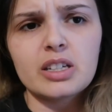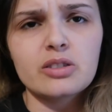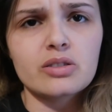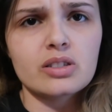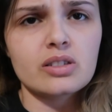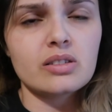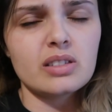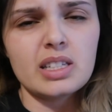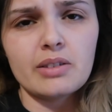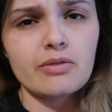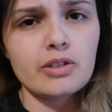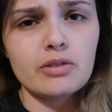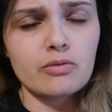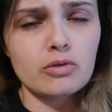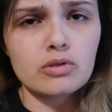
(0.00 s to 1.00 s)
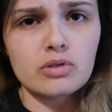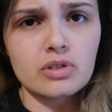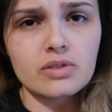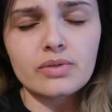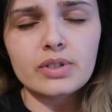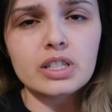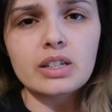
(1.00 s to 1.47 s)
there's different
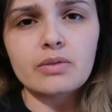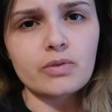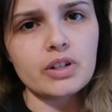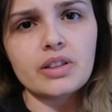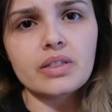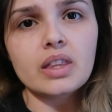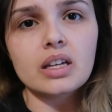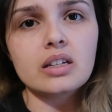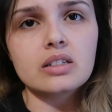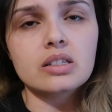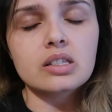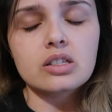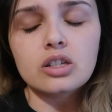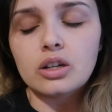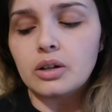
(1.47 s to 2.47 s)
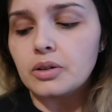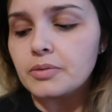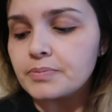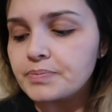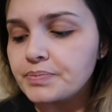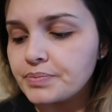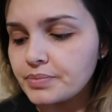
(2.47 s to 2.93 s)
rules for different things too.